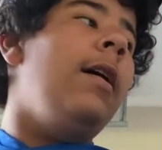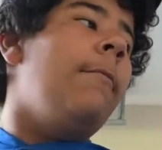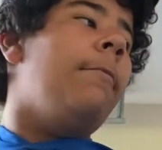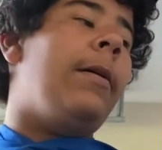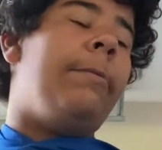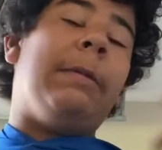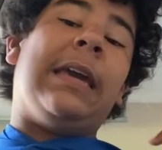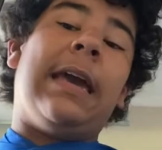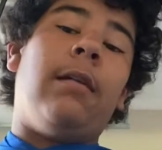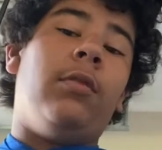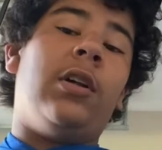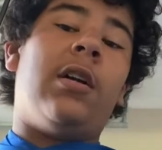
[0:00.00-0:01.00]
but being able
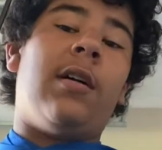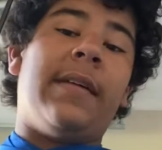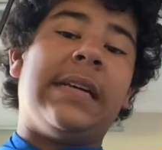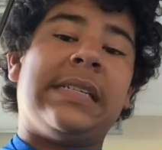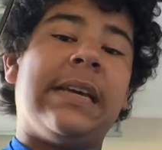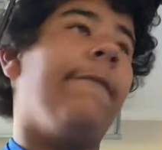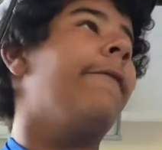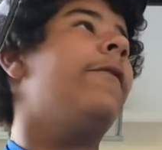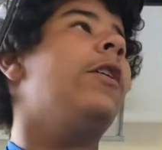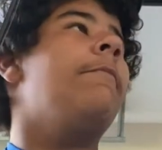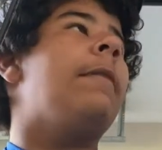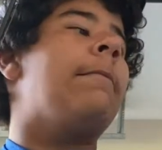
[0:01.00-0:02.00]
to learn on that 7
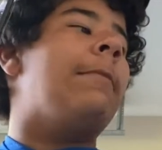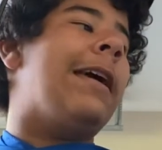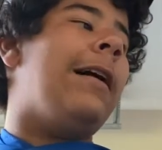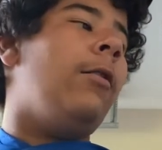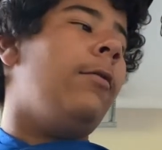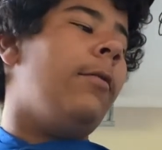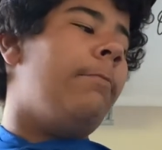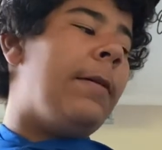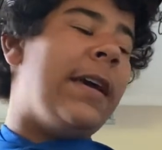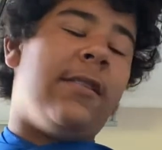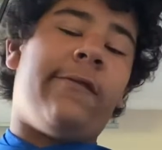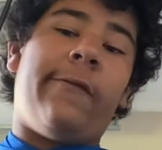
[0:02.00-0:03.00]
foot made me able to
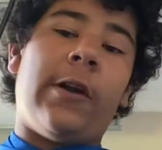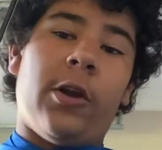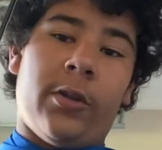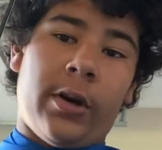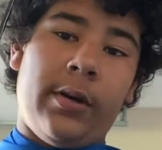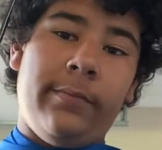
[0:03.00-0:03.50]
pitch further.